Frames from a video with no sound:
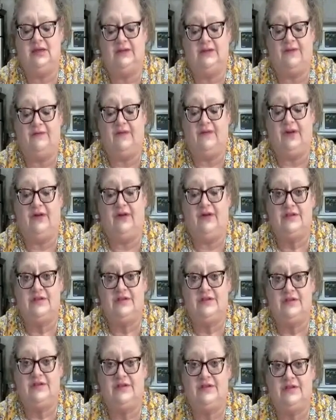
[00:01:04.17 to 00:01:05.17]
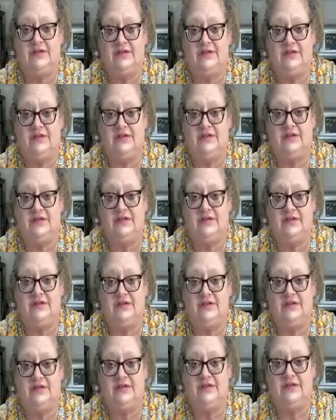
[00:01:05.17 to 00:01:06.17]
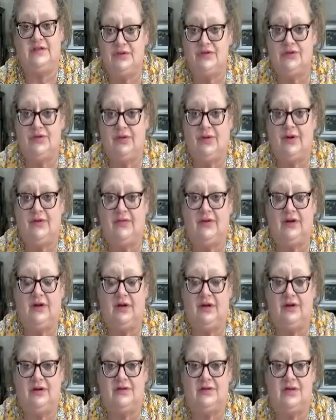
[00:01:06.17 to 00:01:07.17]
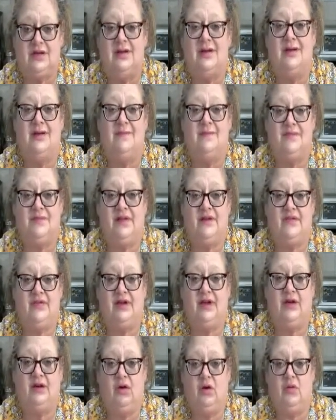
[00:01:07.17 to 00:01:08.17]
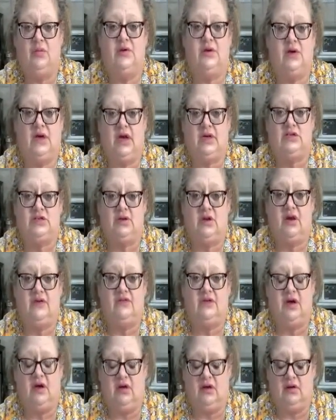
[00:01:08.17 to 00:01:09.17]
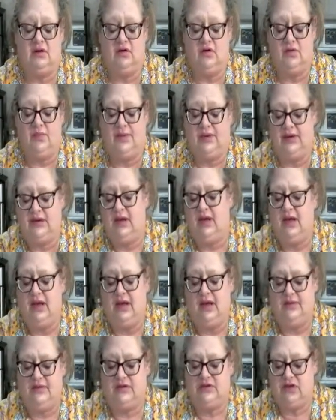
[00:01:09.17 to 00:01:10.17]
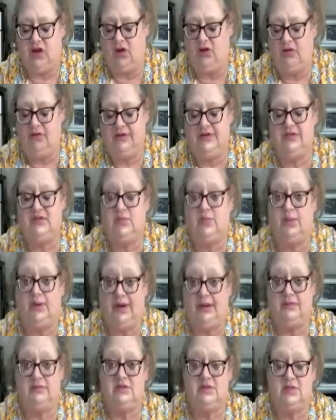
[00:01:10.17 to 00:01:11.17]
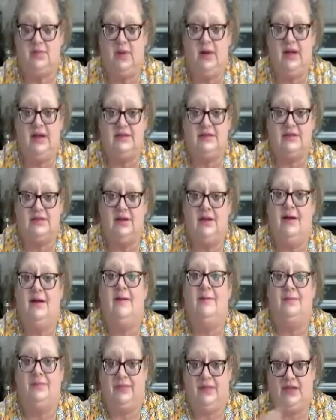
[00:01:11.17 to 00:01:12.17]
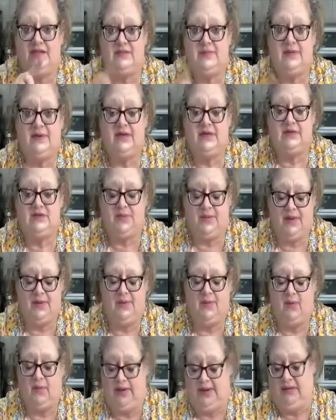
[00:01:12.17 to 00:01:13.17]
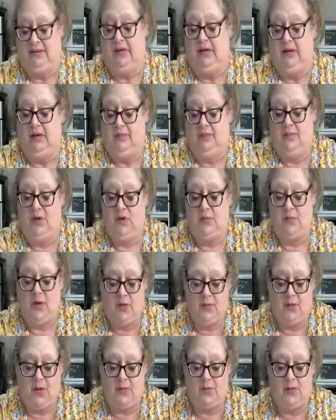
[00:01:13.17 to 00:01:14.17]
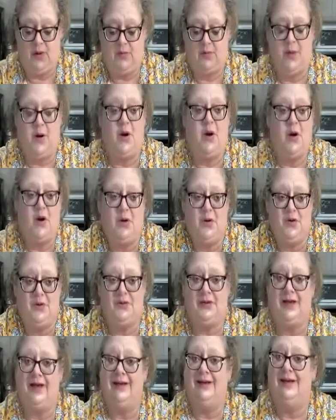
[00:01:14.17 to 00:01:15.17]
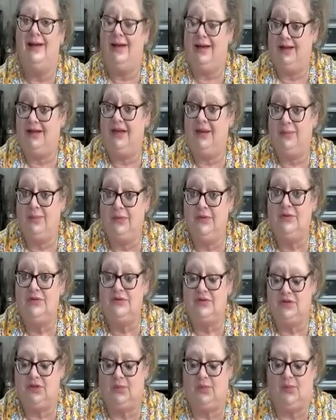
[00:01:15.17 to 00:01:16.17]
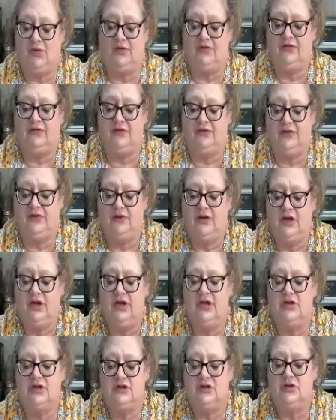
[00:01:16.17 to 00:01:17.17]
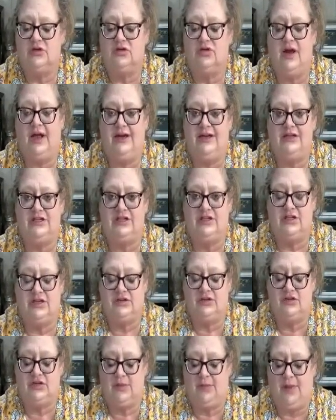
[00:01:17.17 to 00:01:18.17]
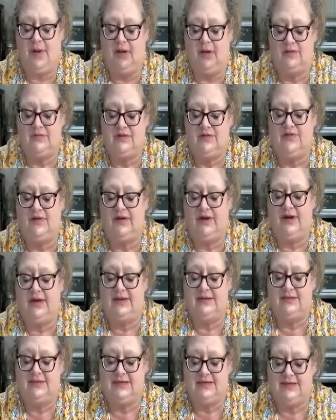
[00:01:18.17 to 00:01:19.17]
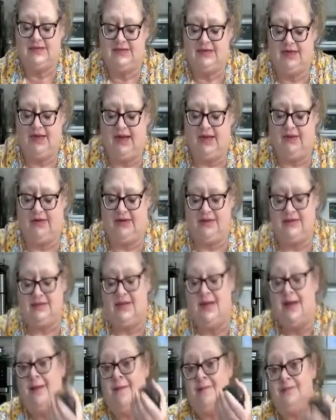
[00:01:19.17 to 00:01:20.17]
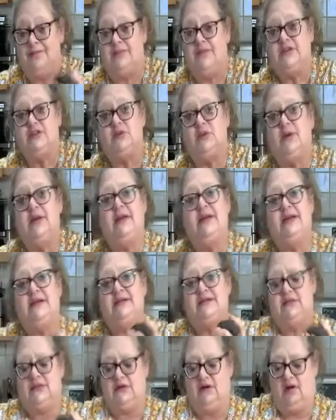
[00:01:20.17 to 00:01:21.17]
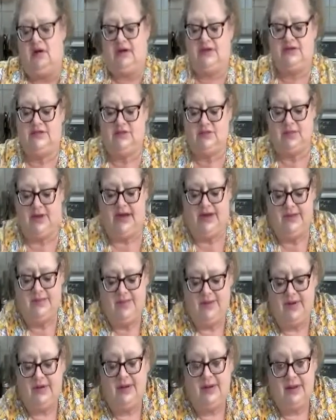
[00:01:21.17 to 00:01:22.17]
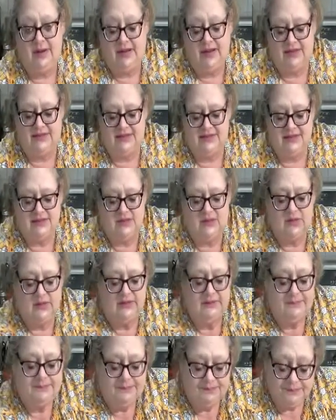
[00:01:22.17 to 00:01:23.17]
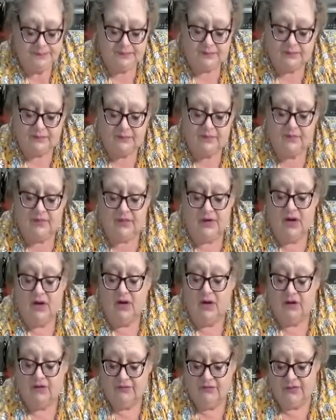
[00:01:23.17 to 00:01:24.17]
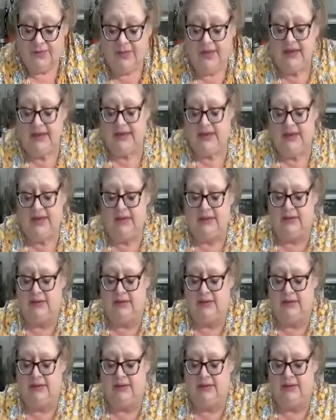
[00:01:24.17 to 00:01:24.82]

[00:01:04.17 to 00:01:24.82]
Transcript: the fingers of my hands. That's gonna bruise your avocados. You ever get home, you cut your avocado open, and there's all these brown spots? That's because people went poke, poke, poke, poke, poke, and they bruised the poor fruit. So try to just use the palms of your hands to see how it is. This one is not as ripe as this one. For me,